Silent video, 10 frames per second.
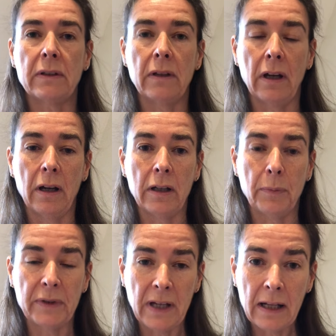your
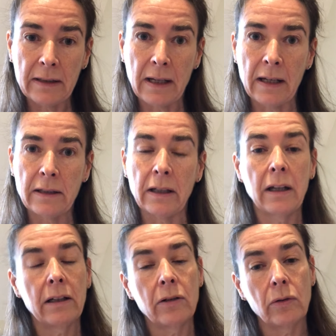patella
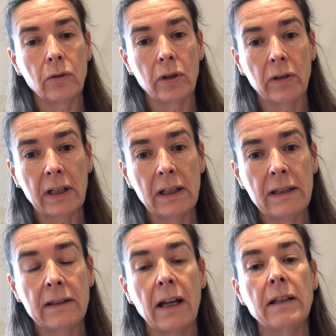tendon or your
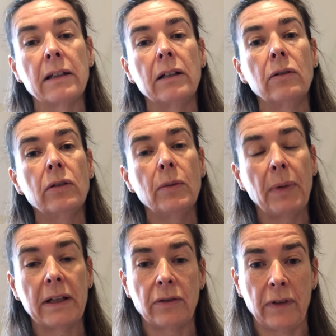Achilles tendon or your
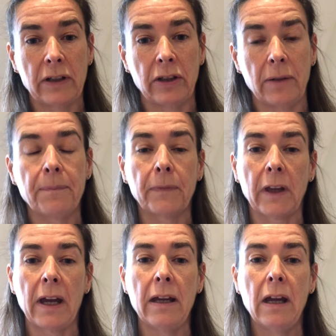plantar fascia,
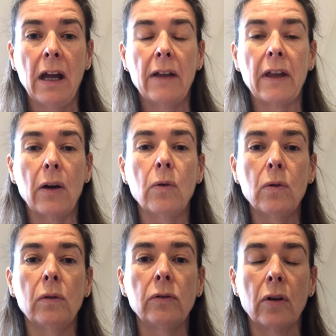okay? They're
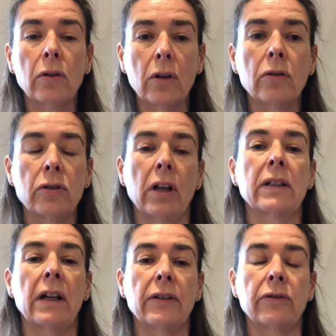all
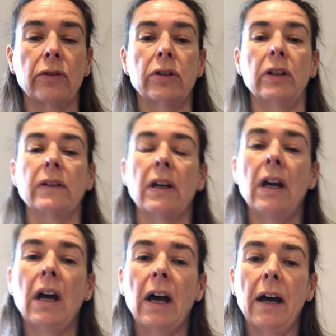non-contractile structures.
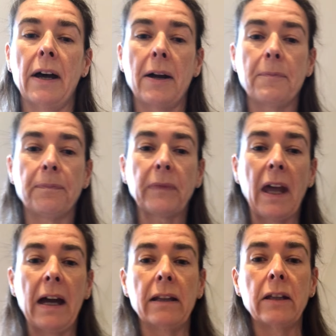And
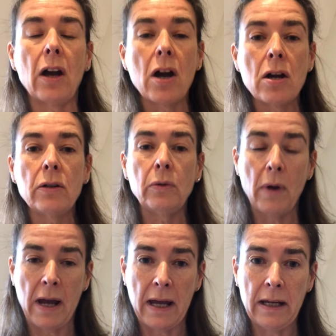the only
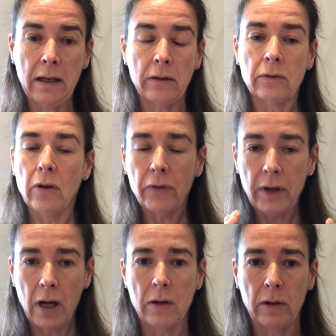way, not the
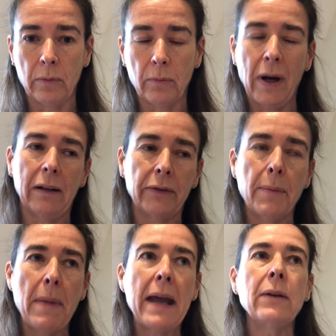only, well, the
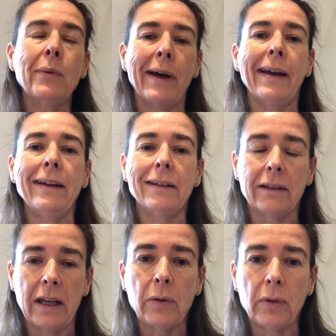main way
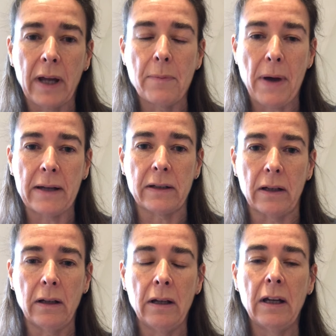that they will get
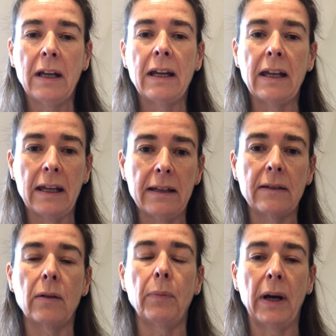better
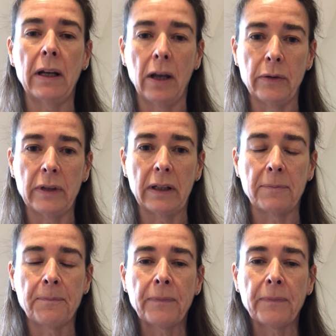is by loading.